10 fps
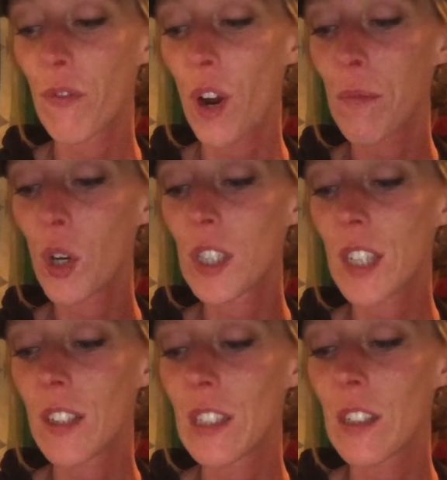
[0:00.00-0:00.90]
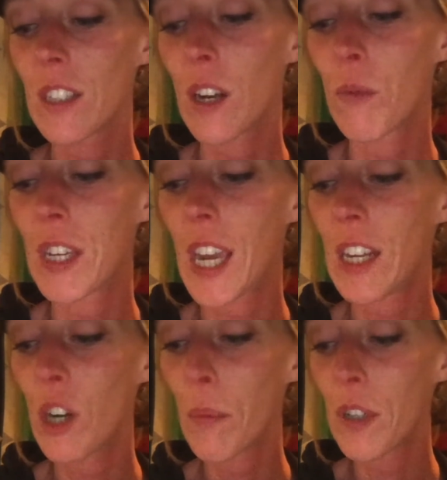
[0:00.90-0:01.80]
from your senses and
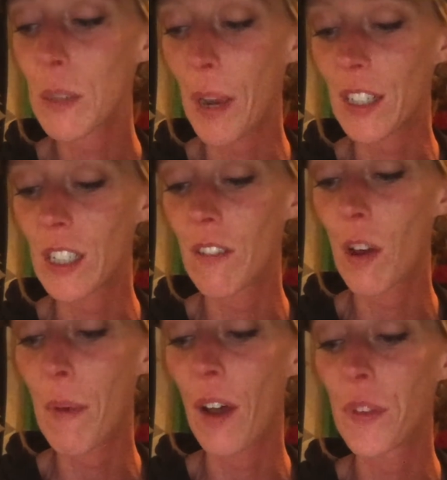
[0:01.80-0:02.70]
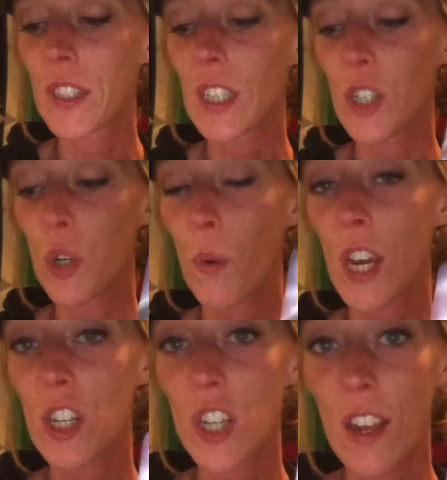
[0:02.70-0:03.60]
regain your perspective about the
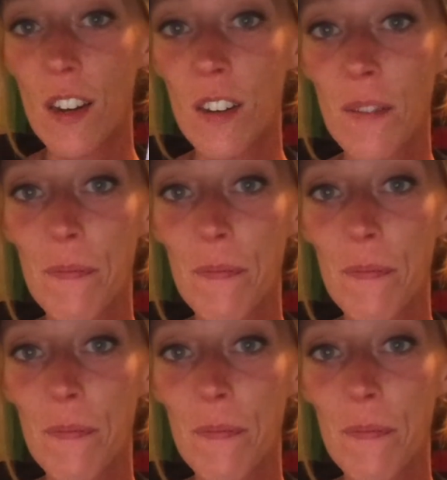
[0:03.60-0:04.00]
situation.